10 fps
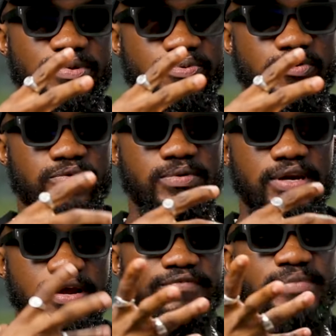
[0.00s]
people
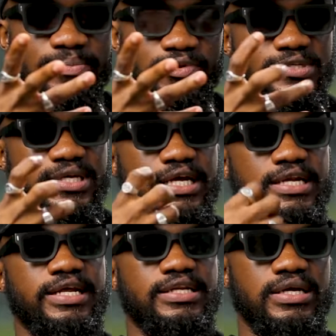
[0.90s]
love my music
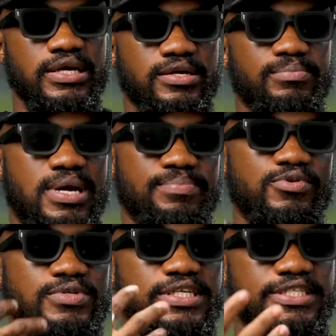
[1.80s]
and then my
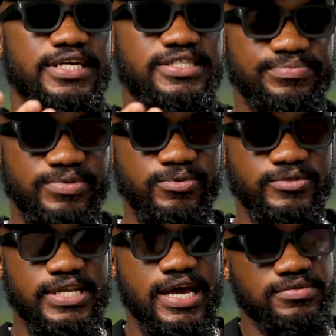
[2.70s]
music changing
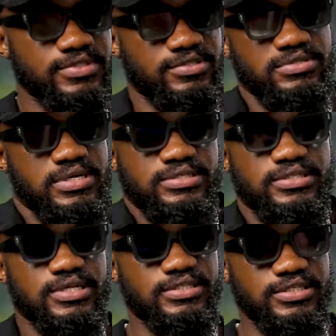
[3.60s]
people's lives. That's